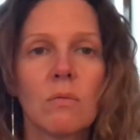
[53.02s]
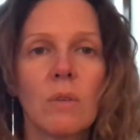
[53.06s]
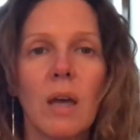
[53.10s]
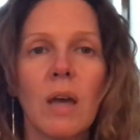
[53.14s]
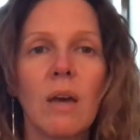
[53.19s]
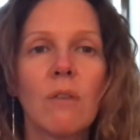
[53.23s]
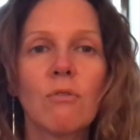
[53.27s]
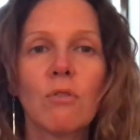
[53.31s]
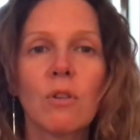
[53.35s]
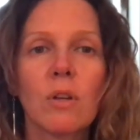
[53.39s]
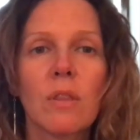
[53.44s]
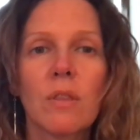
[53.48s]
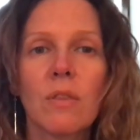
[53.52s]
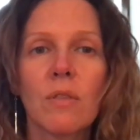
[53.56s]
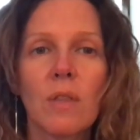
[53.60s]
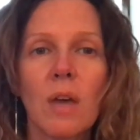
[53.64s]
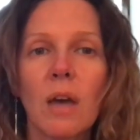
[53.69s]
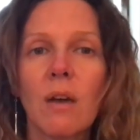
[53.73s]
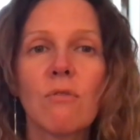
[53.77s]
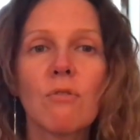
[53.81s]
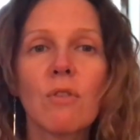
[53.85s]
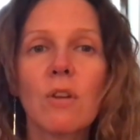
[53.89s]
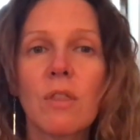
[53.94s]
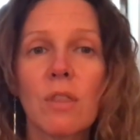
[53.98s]

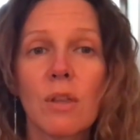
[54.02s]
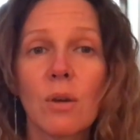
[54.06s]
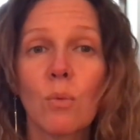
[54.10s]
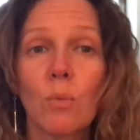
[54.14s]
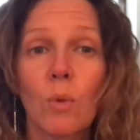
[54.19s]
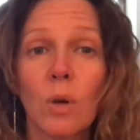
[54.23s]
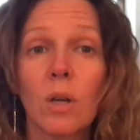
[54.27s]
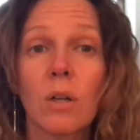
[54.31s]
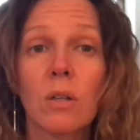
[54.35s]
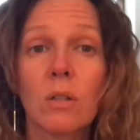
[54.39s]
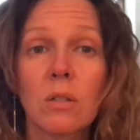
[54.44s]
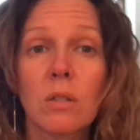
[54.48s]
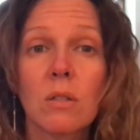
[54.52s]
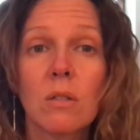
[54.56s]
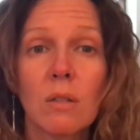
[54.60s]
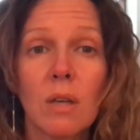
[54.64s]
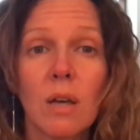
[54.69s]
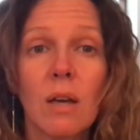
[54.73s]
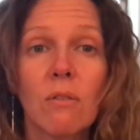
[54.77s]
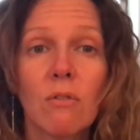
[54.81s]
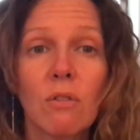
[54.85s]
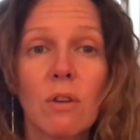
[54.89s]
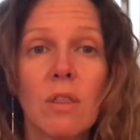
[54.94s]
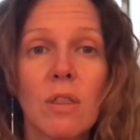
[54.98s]
everything works.
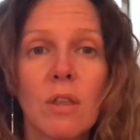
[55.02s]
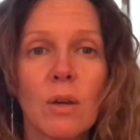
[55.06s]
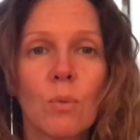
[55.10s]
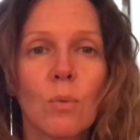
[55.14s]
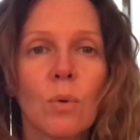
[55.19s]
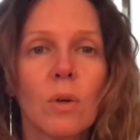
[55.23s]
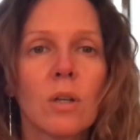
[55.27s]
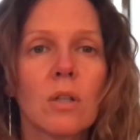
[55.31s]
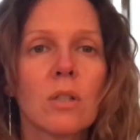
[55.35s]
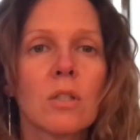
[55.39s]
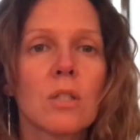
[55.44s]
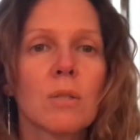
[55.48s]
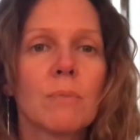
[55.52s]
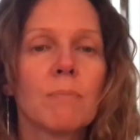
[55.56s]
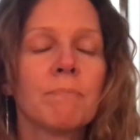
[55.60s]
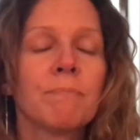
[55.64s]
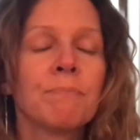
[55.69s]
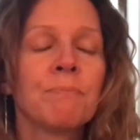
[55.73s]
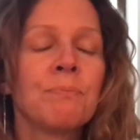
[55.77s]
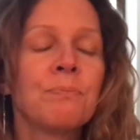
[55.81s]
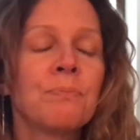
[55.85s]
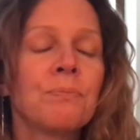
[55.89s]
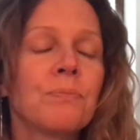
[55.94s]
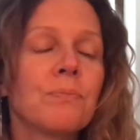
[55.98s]
Everything works.
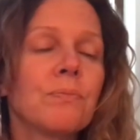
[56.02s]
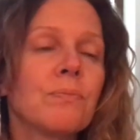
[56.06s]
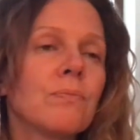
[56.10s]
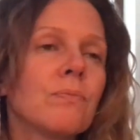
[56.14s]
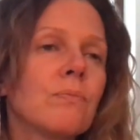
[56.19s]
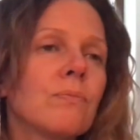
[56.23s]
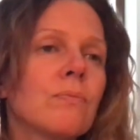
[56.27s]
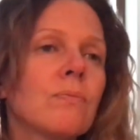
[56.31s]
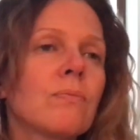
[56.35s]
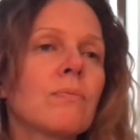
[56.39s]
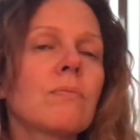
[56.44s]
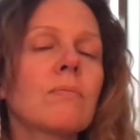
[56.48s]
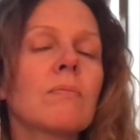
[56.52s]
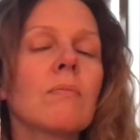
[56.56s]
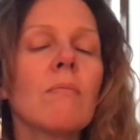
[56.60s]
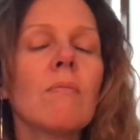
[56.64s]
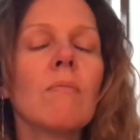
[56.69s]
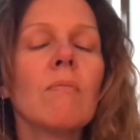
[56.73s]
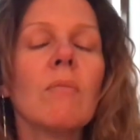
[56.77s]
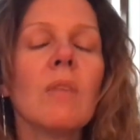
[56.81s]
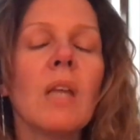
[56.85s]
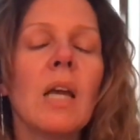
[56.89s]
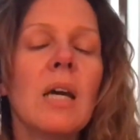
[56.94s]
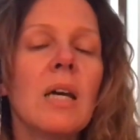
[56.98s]

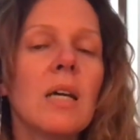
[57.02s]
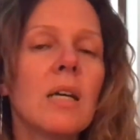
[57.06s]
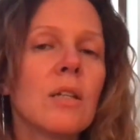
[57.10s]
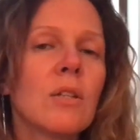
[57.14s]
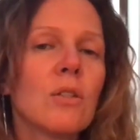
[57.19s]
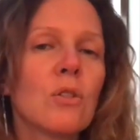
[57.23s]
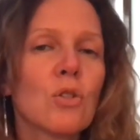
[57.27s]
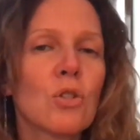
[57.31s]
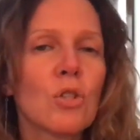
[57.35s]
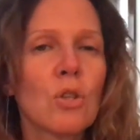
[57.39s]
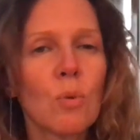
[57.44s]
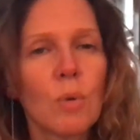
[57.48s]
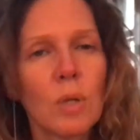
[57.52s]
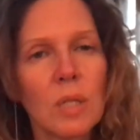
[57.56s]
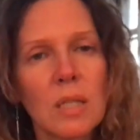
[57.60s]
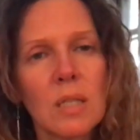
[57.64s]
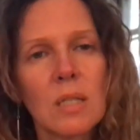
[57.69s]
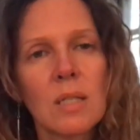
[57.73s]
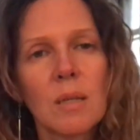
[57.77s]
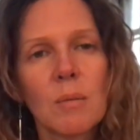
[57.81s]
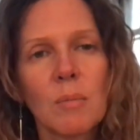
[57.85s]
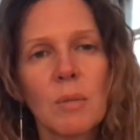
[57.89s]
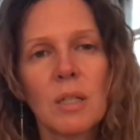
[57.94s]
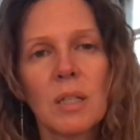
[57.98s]
And so what
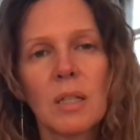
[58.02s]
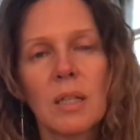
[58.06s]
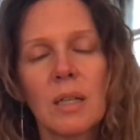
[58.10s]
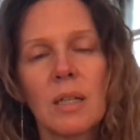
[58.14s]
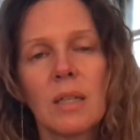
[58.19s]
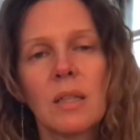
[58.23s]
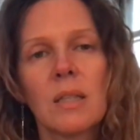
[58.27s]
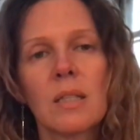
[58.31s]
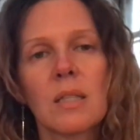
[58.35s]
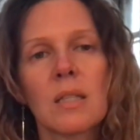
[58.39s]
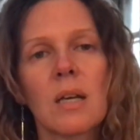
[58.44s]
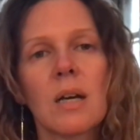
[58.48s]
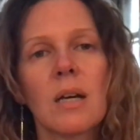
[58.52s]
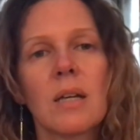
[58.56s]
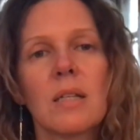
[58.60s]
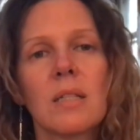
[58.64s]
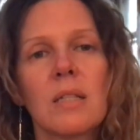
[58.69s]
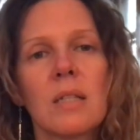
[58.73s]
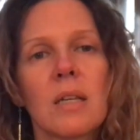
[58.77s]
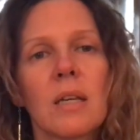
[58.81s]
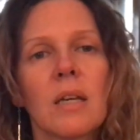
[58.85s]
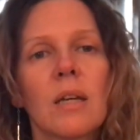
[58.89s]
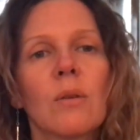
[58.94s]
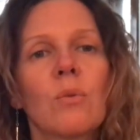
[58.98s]
stimulated this
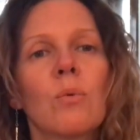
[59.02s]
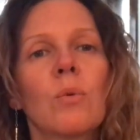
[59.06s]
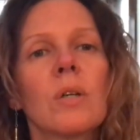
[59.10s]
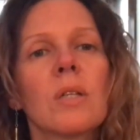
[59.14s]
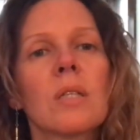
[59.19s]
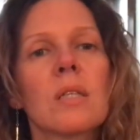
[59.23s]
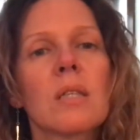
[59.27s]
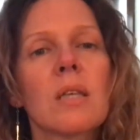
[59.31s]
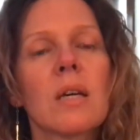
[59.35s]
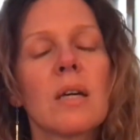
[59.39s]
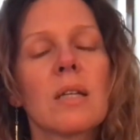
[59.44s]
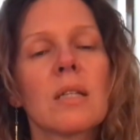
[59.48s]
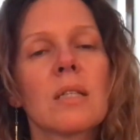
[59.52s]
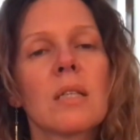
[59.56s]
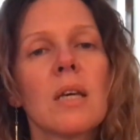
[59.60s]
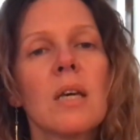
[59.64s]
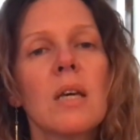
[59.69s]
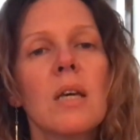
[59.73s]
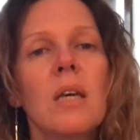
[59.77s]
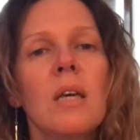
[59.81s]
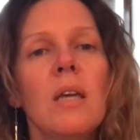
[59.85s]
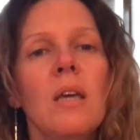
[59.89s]
idea was that